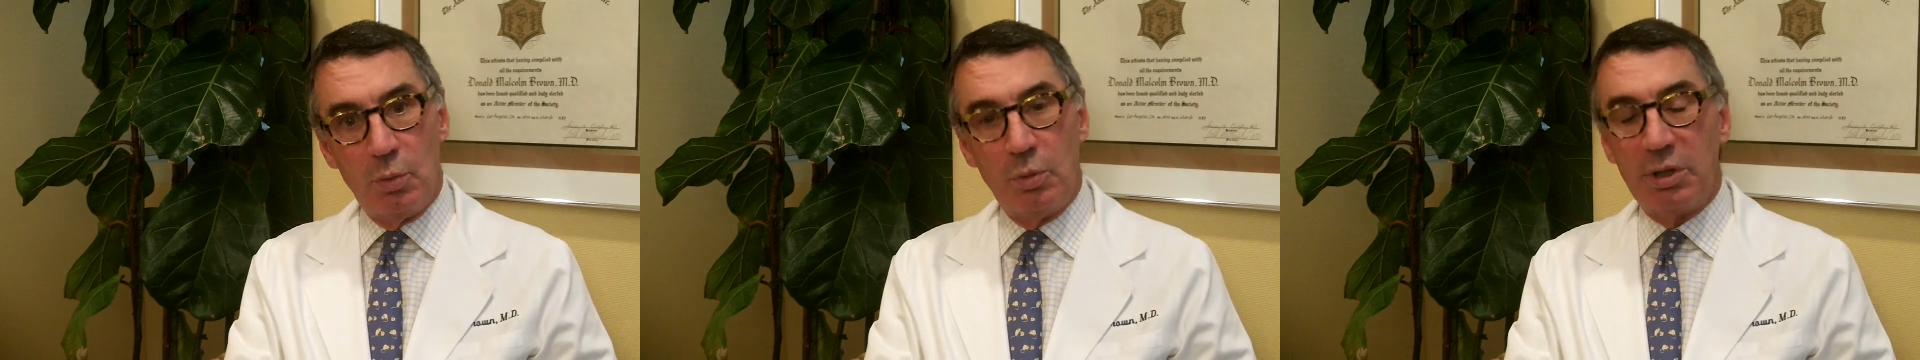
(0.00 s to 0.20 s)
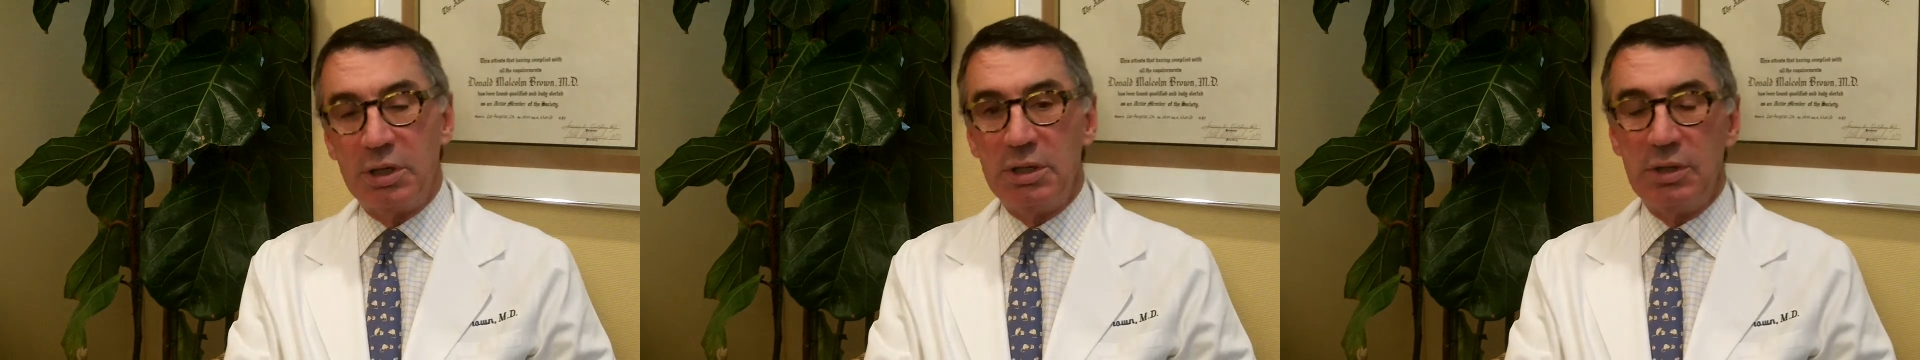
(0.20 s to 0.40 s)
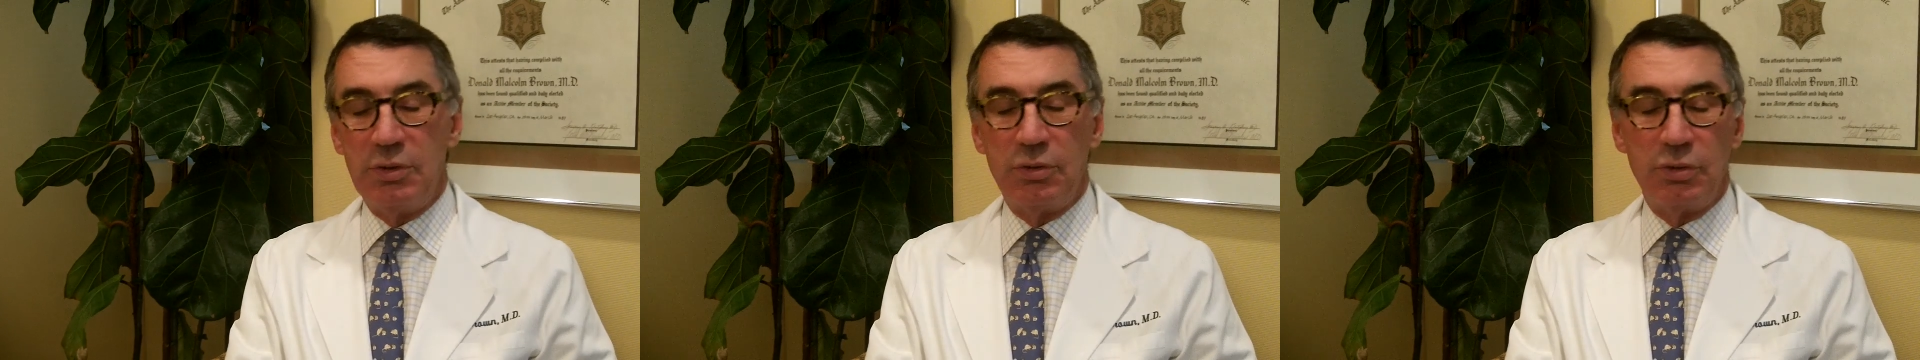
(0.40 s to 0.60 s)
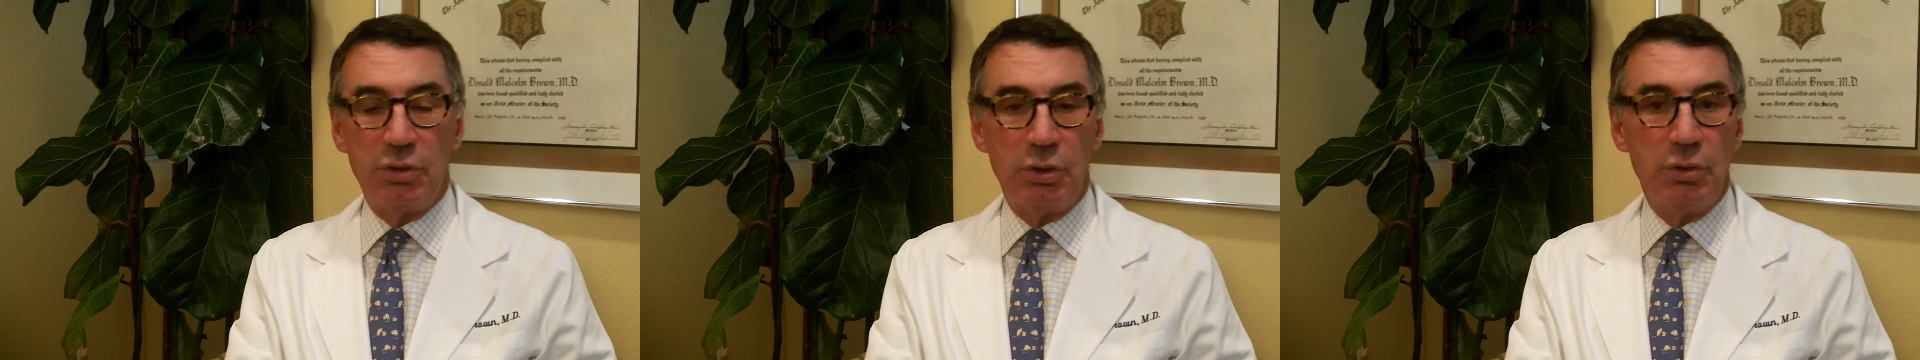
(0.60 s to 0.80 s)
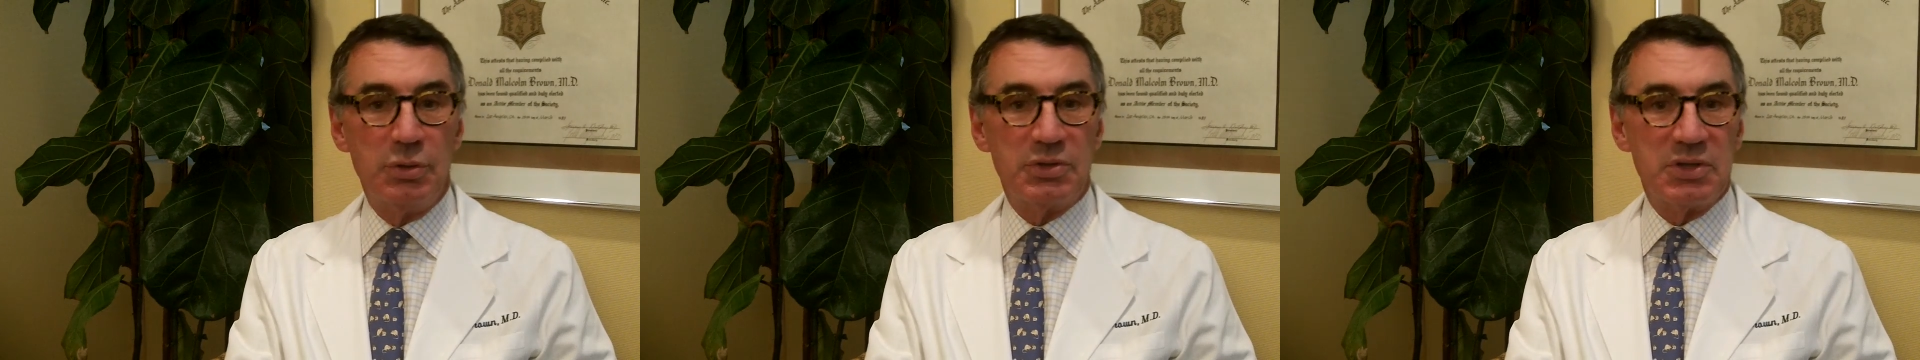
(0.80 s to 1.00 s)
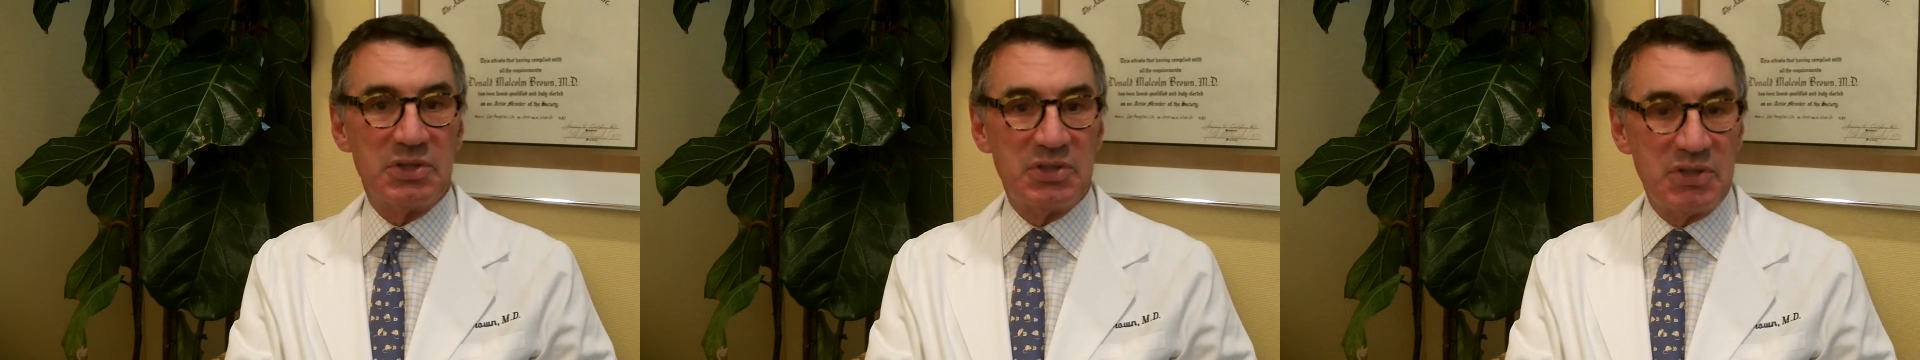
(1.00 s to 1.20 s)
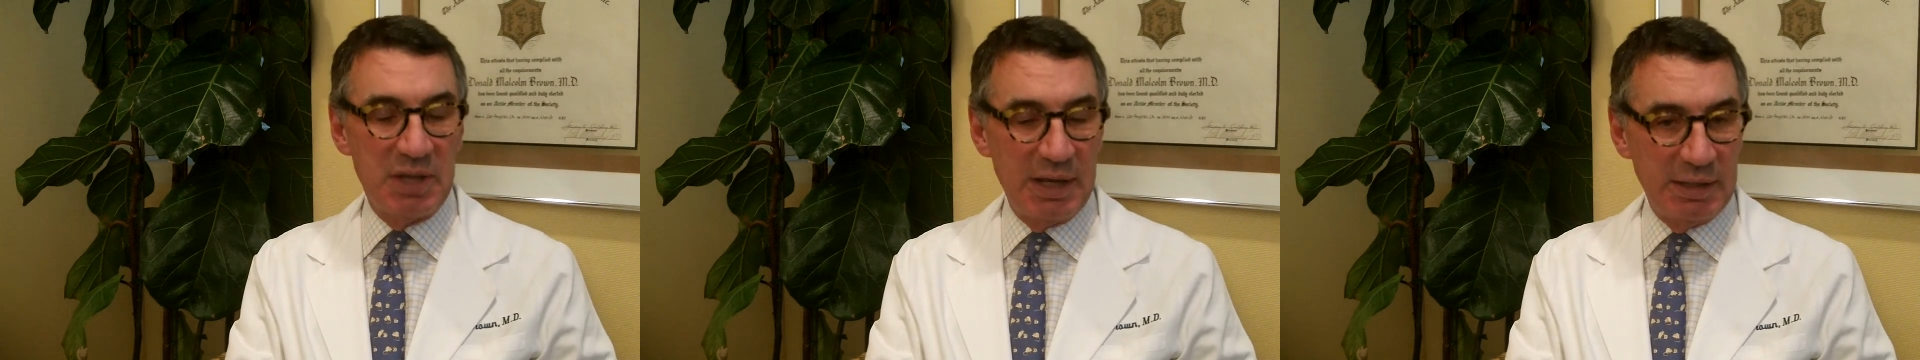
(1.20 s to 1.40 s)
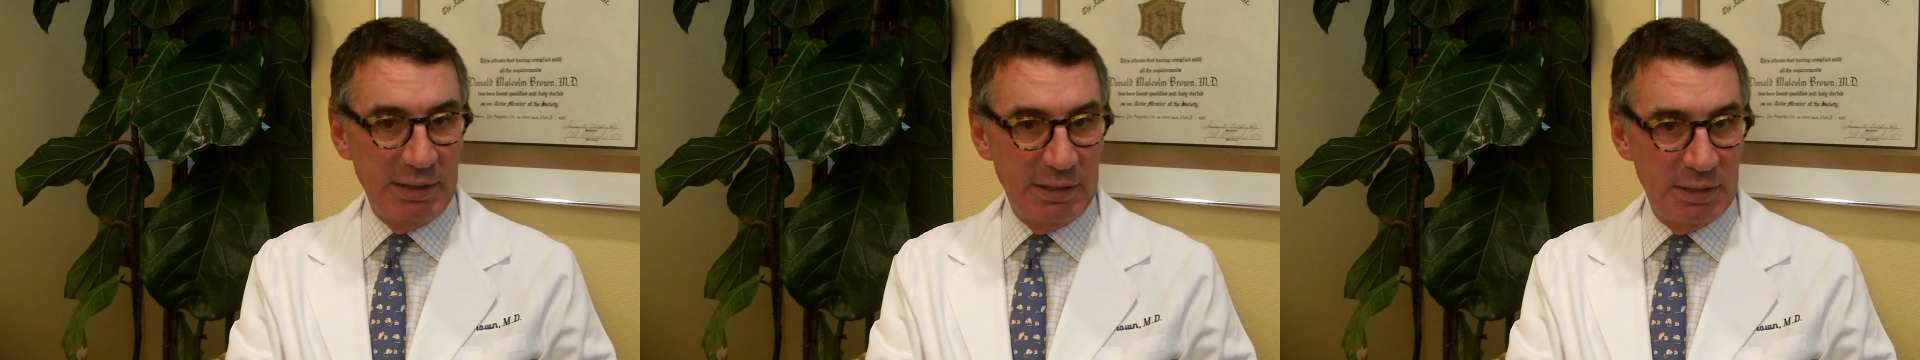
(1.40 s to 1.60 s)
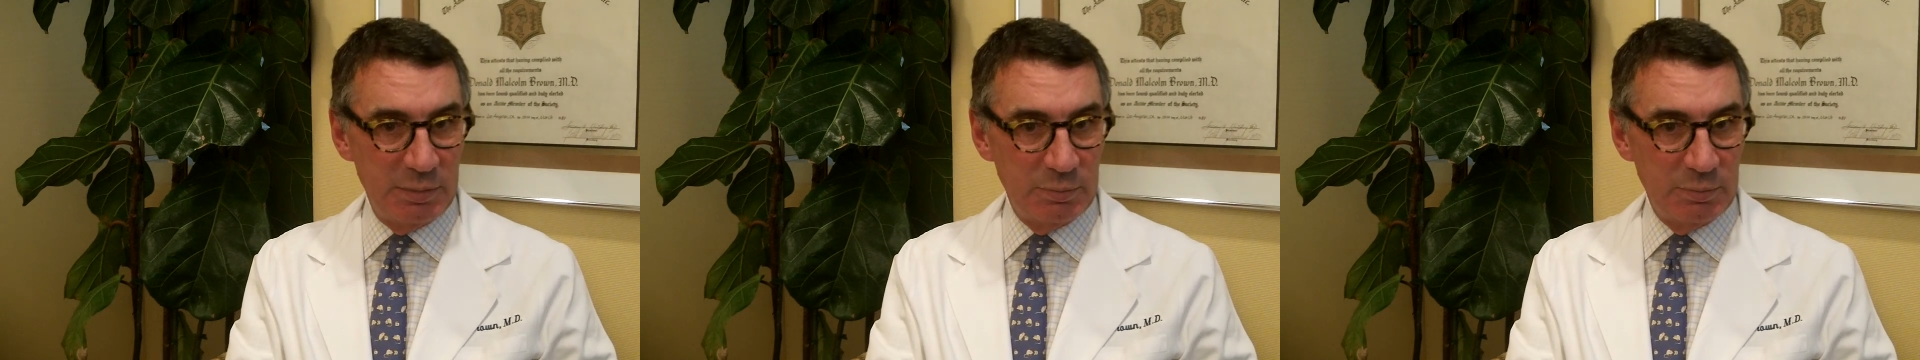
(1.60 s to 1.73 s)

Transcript: We can either use a saline